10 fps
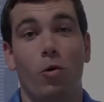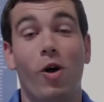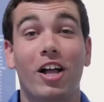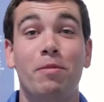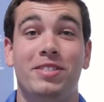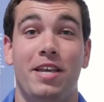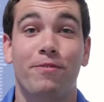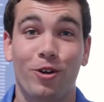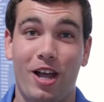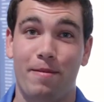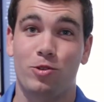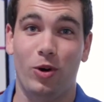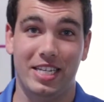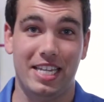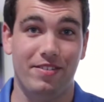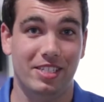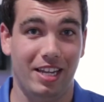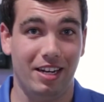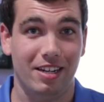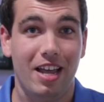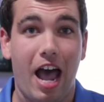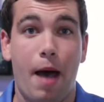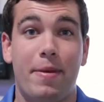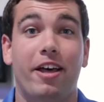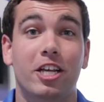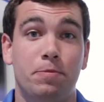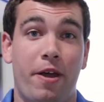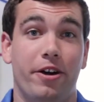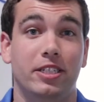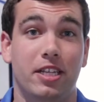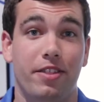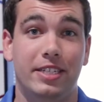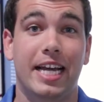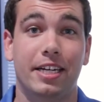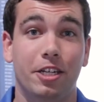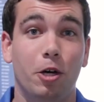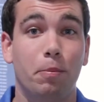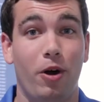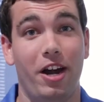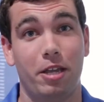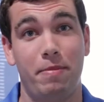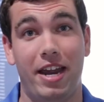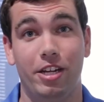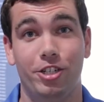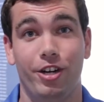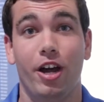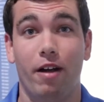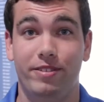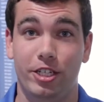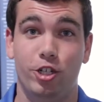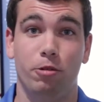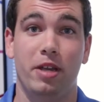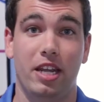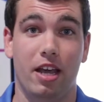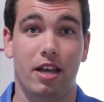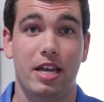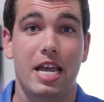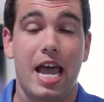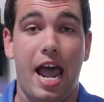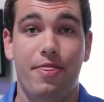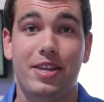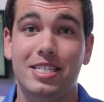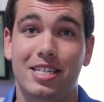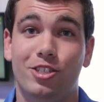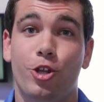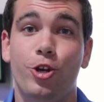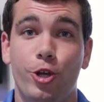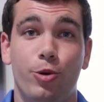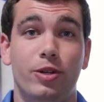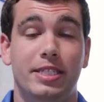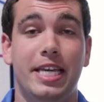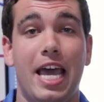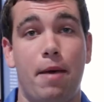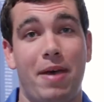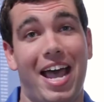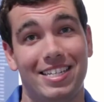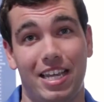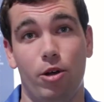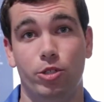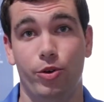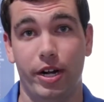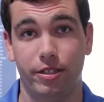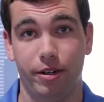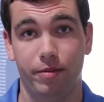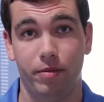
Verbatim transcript: Welcome to InfoComm 2017. I'm Alex Parrish, the Technical Product Manager of Digital Media, and this is the new DM XIO Director.